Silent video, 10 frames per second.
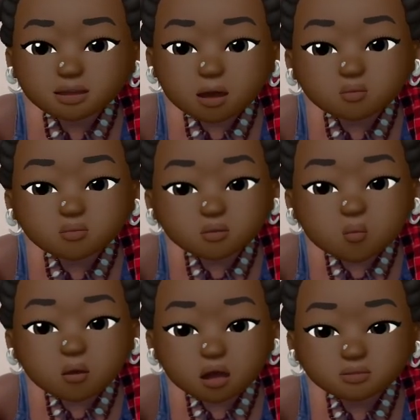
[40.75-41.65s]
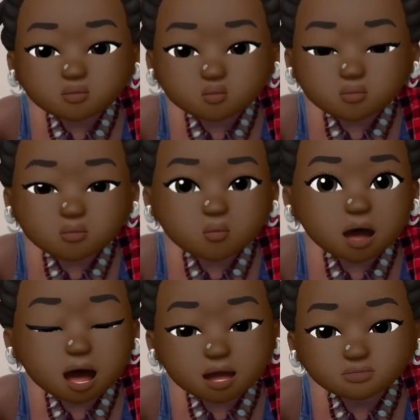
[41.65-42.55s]
I will walk through
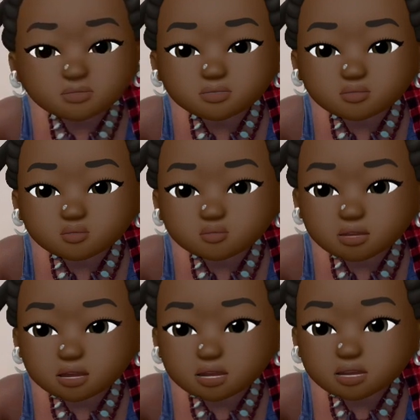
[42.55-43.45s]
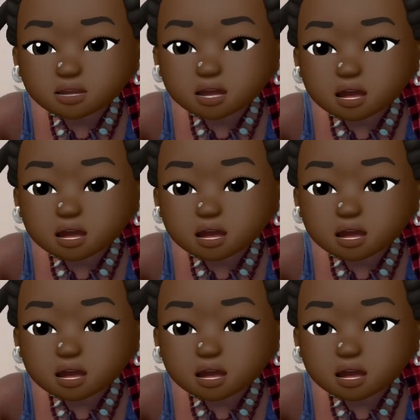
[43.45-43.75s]
how to do this